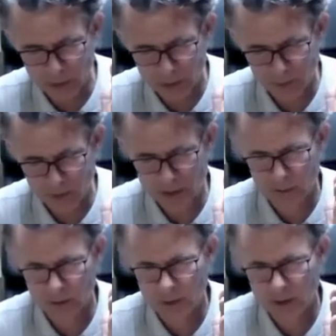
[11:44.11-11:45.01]
where the
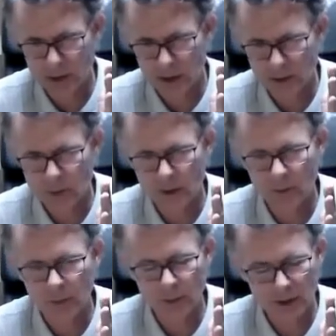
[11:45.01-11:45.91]
mesoderm starts with
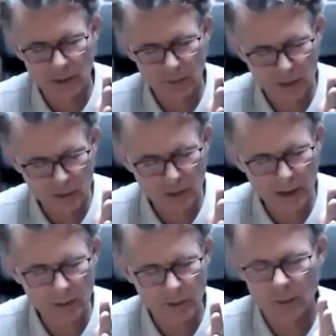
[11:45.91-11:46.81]
the primitive
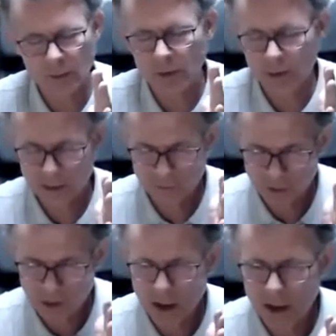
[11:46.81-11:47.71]
streak to the primitive
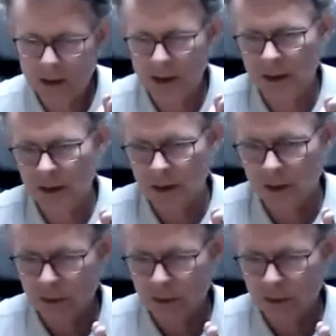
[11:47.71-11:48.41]
knot, and then the